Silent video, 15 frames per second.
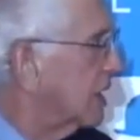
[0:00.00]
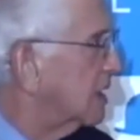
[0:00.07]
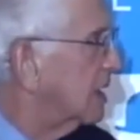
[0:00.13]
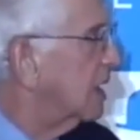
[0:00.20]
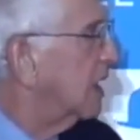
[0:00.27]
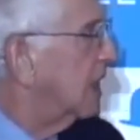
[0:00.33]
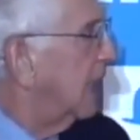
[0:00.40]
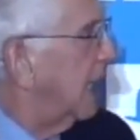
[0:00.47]
not.
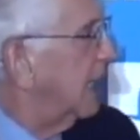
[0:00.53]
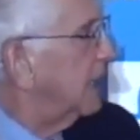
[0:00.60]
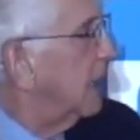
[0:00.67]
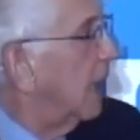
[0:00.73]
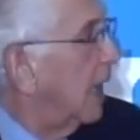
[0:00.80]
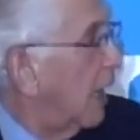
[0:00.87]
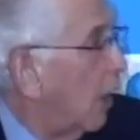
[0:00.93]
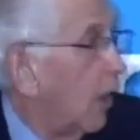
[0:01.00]
And
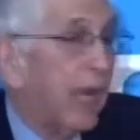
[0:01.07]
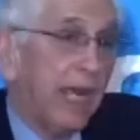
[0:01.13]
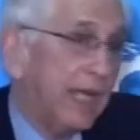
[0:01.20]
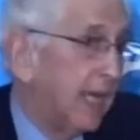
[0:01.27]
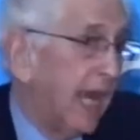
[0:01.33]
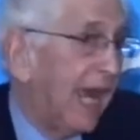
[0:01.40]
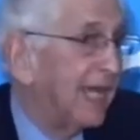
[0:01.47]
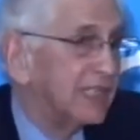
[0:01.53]

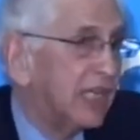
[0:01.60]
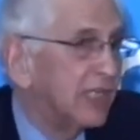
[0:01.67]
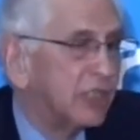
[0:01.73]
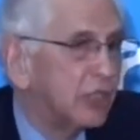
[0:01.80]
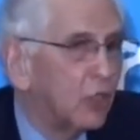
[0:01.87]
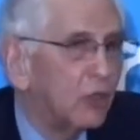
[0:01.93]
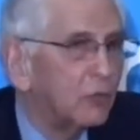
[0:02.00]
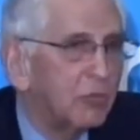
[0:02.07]
as
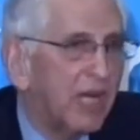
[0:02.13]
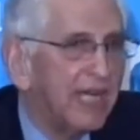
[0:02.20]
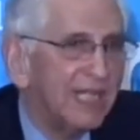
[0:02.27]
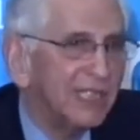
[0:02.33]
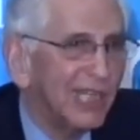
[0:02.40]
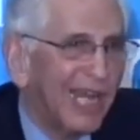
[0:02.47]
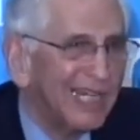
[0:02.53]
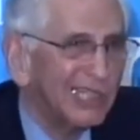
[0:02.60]
is shown by
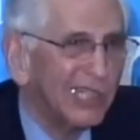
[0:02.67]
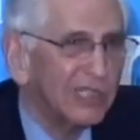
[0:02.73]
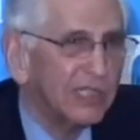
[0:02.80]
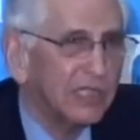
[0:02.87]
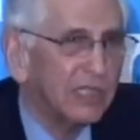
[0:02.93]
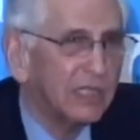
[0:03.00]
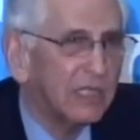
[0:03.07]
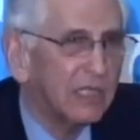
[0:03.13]
his
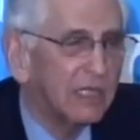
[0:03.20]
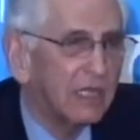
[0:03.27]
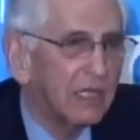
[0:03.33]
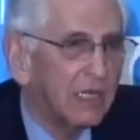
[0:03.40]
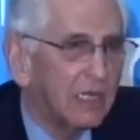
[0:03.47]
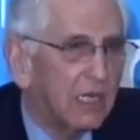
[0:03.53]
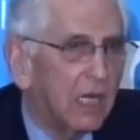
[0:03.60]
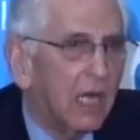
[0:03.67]
actions,
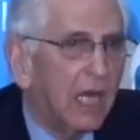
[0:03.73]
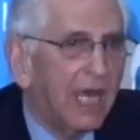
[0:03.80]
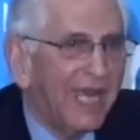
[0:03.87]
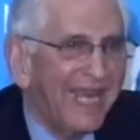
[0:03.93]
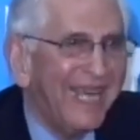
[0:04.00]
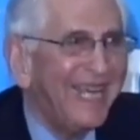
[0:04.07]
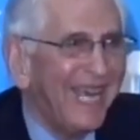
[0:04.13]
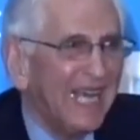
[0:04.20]

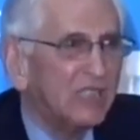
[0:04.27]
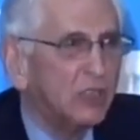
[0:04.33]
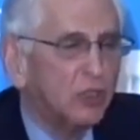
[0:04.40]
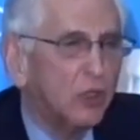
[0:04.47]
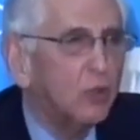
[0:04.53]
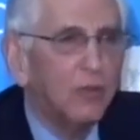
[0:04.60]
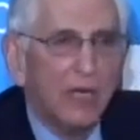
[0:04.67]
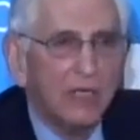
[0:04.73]
he has
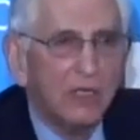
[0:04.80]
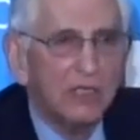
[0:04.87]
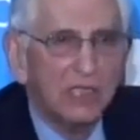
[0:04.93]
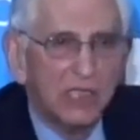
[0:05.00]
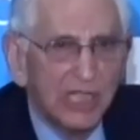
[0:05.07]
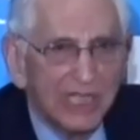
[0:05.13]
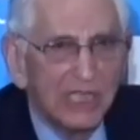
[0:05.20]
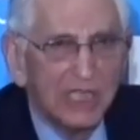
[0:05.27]

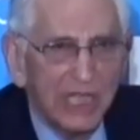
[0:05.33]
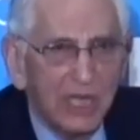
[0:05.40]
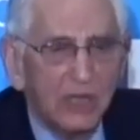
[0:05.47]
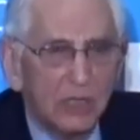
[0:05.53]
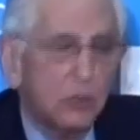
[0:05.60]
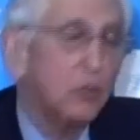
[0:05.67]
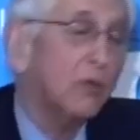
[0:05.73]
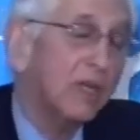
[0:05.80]

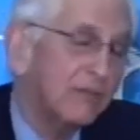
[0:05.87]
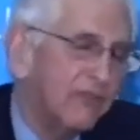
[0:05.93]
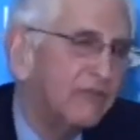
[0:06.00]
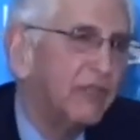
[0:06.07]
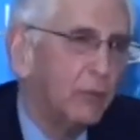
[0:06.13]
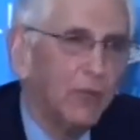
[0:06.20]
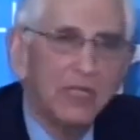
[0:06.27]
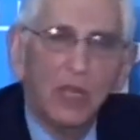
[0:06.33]

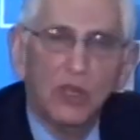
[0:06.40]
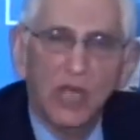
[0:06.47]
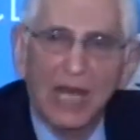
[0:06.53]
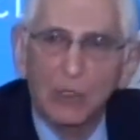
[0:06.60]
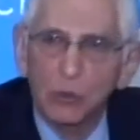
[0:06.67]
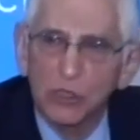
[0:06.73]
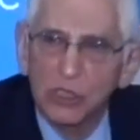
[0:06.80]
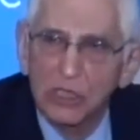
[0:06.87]

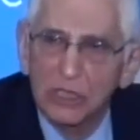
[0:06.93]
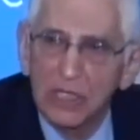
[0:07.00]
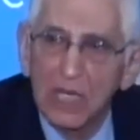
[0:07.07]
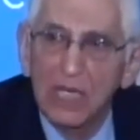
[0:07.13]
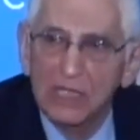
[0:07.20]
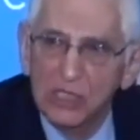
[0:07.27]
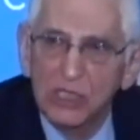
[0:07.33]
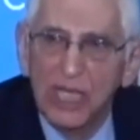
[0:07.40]
251,000
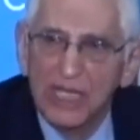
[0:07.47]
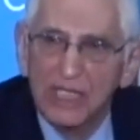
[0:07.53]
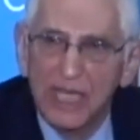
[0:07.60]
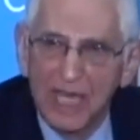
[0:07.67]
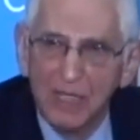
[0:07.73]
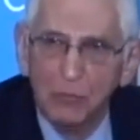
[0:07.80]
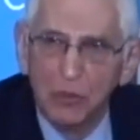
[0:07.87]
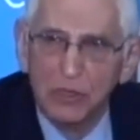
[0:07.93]

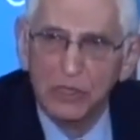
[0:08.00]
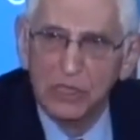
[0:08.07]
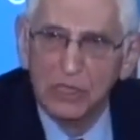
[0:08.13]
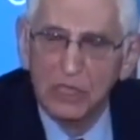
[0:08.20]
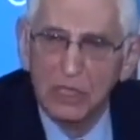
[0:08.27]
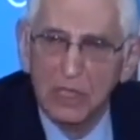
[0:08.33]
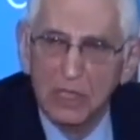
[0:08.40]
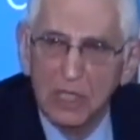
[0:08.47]
state
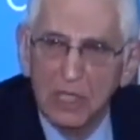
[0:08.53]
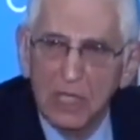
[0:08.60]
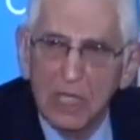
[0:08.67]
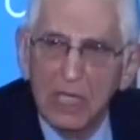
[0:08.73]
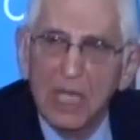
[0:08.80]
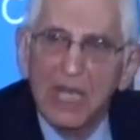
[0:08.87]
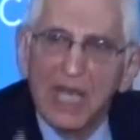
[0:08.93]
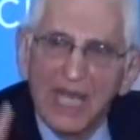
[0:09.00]
cables.
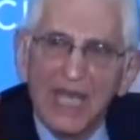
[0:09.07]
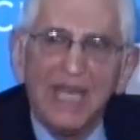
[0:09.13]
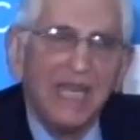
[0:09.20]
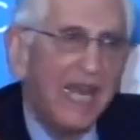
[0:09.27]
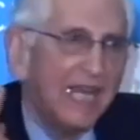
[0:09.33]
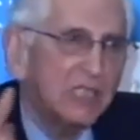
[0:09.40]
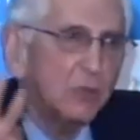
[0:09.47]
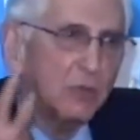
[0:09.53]

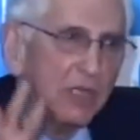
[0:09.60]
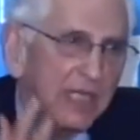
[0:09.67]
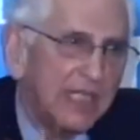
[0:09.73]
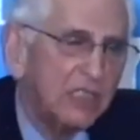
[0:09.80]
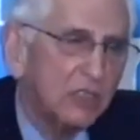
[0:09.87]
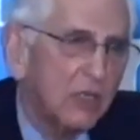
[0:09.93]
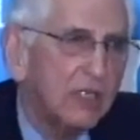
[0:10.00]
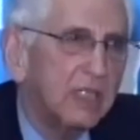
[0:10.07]
He has
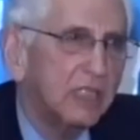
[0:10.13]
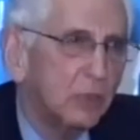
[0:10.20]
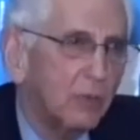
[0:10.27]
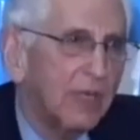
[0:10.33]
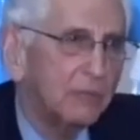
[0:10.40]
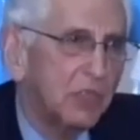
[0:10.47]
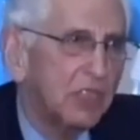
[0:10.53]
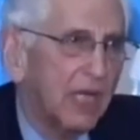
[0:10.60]
released on his
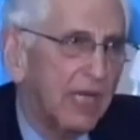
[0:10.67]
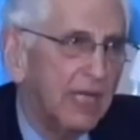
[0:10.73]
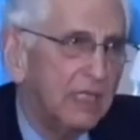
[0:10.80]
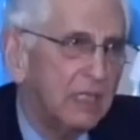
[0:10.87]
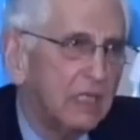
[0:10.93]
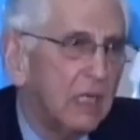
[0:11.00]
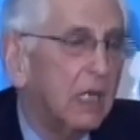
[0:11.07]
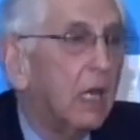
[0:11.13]

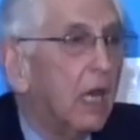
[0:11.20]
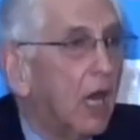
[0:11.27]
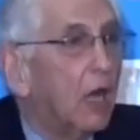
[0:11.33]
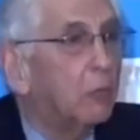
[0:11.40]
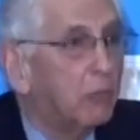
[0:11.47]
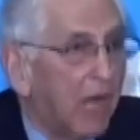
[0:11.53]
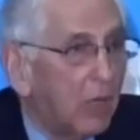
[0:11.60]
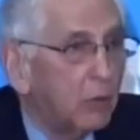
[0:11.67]
website
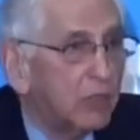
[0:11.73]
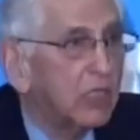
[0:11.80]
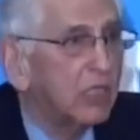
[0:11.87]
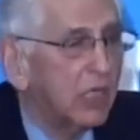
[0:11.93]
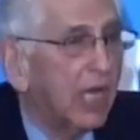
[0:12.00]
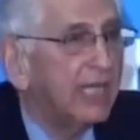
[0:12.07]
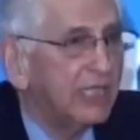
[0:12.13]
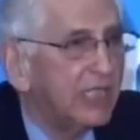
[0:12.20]
about
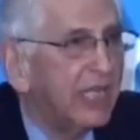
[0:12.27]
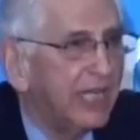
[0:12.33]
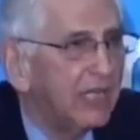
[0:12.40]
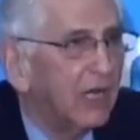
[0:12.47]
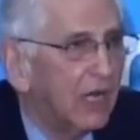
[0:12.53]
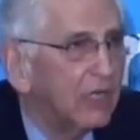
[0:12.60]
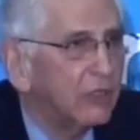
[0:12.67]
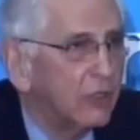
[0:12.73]

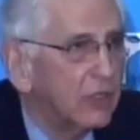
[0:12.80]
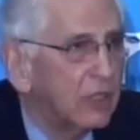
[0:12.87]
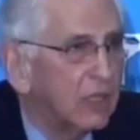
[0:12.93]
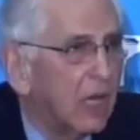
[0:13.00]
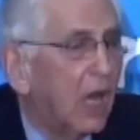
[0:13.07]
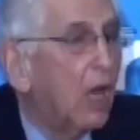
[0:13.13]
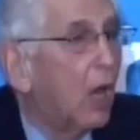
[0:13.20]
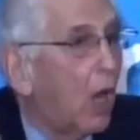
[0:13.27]

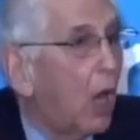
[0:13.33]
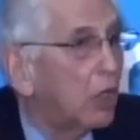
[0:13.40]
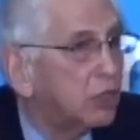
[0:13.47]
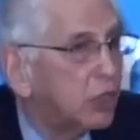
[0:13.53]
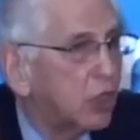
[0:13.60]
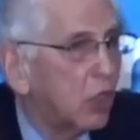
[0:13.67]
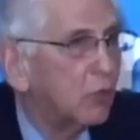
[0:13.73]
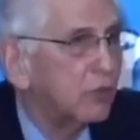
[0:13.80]
1,900
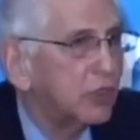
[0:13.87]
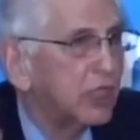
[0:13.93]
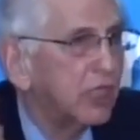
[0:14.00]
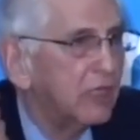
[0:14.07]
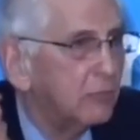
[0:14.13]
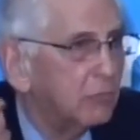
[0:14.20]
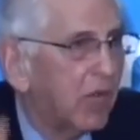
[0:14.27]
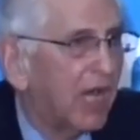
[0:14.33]

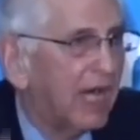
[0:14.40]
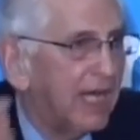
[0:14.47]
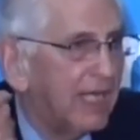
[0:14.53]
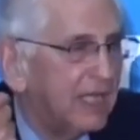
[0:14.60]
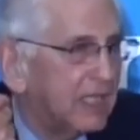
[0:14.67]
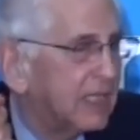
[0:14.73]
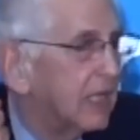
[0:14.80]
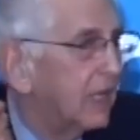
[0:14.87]
chosen
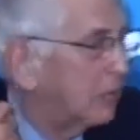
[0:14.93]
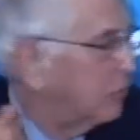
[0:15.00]
by the